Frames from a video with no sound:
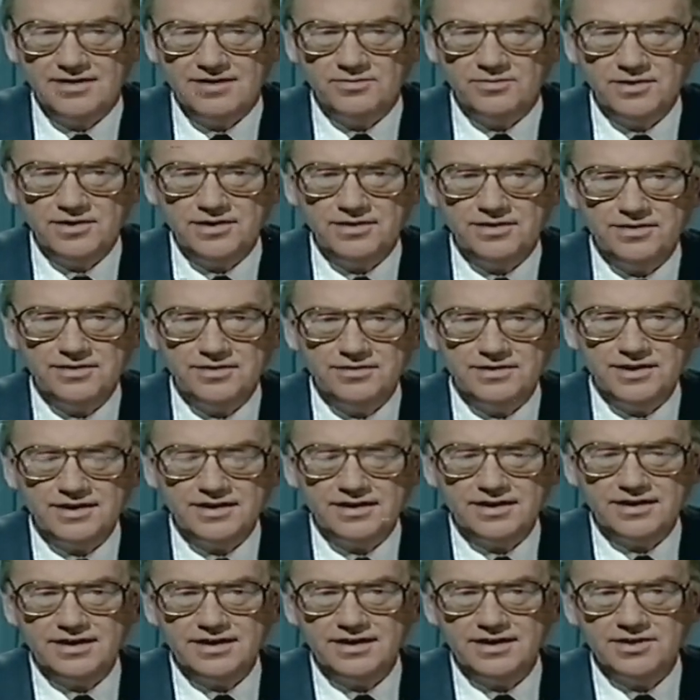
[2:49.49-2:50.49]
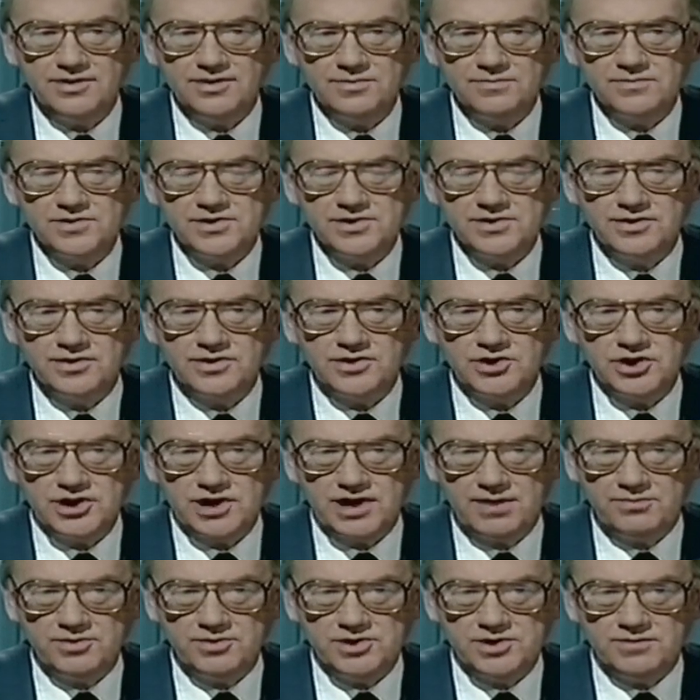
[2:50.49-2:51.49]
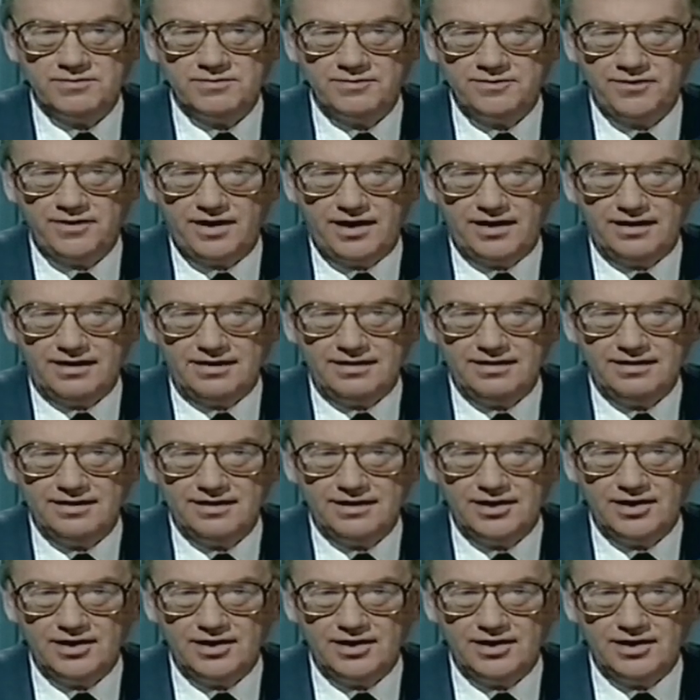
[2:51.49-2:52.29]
with the United Kingdom Snooker Championship Final.